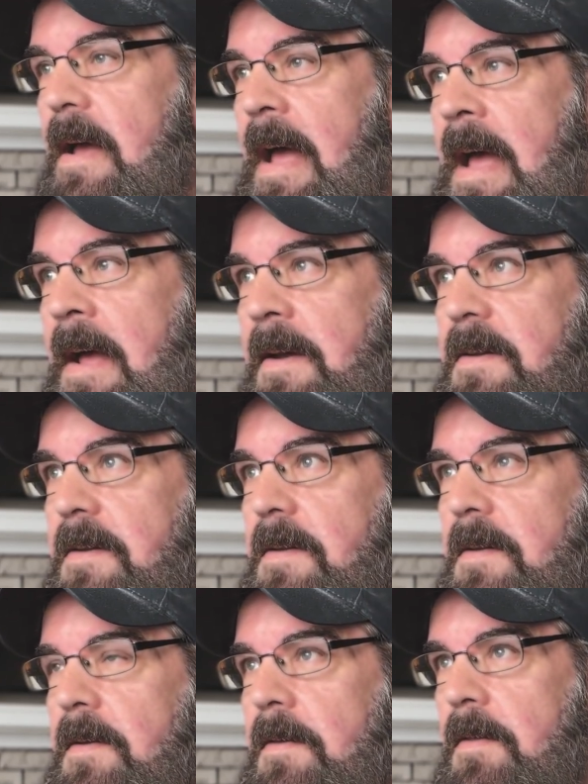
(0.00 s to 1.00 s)
And
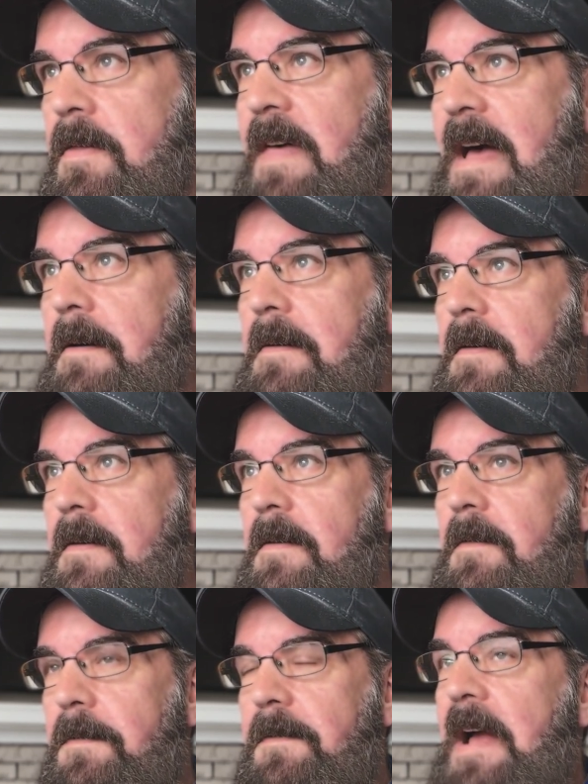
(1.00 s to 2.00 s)
that
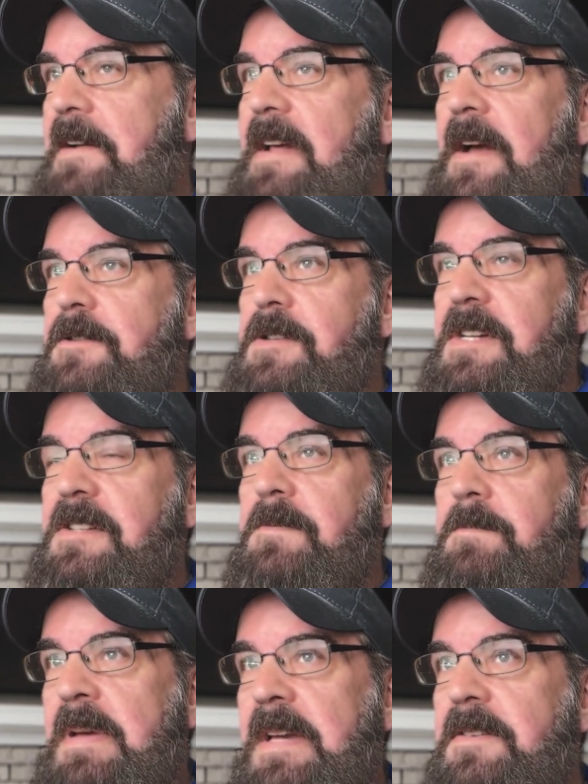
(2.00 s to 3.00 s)
fact actually
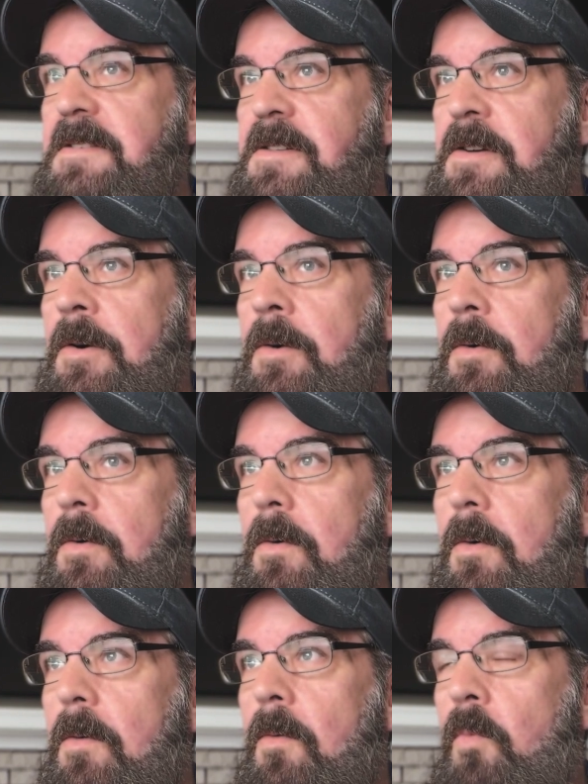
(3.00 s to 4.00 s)
speaks to
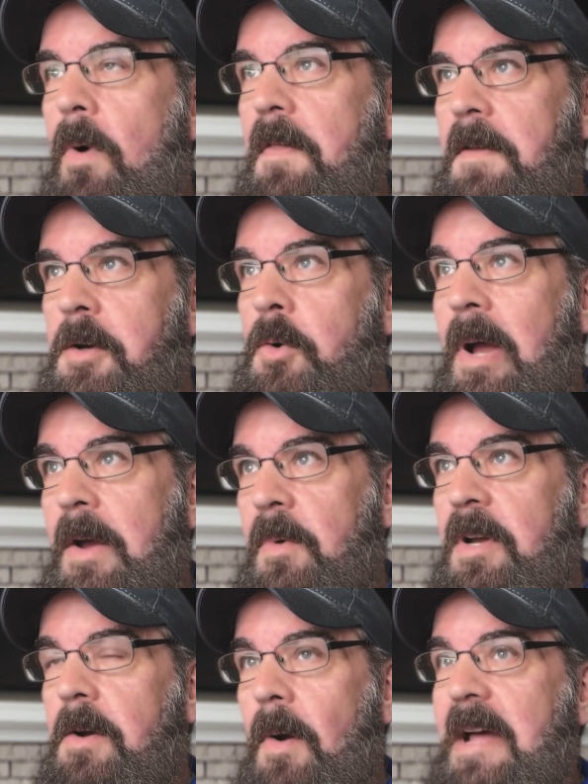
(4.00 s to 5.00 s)
one of the great
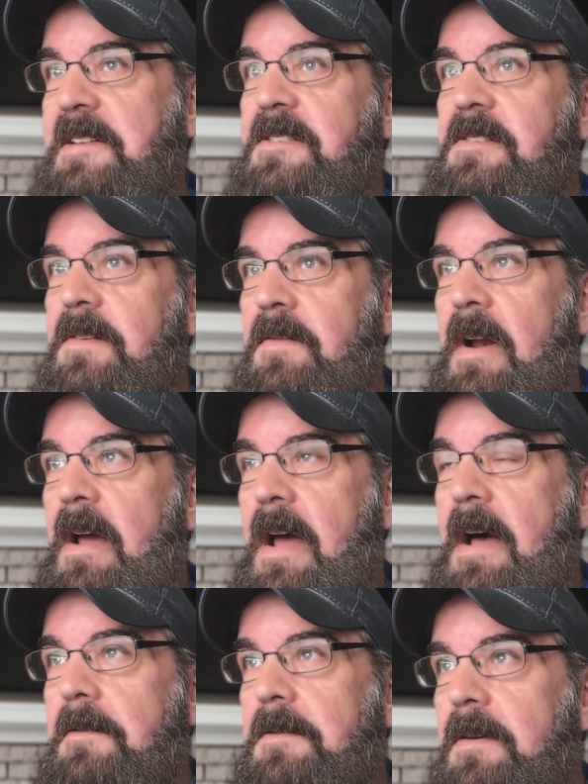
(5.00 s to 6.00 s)
regrets that I
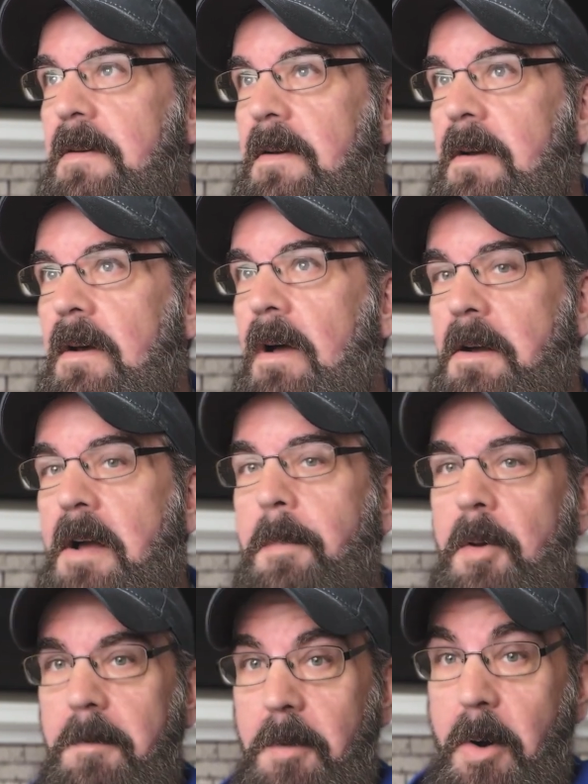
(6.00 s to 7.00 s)
have, a
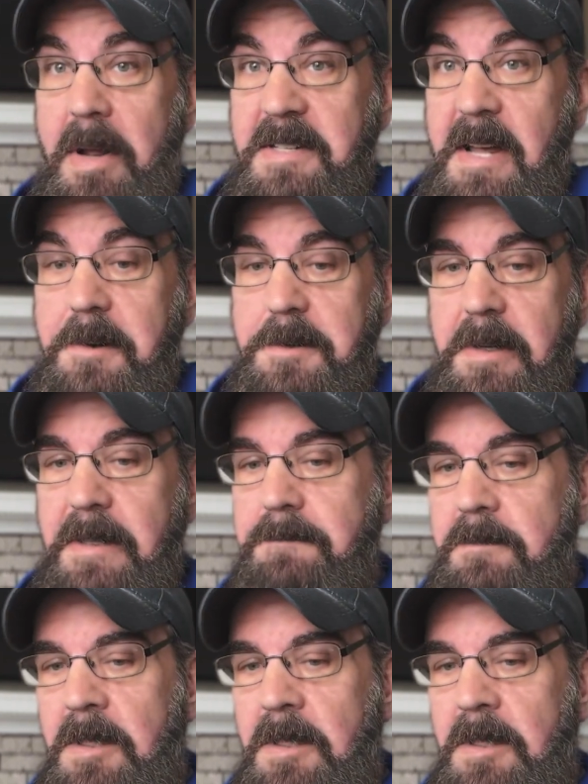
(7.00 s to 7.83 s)
couple of regrets actually.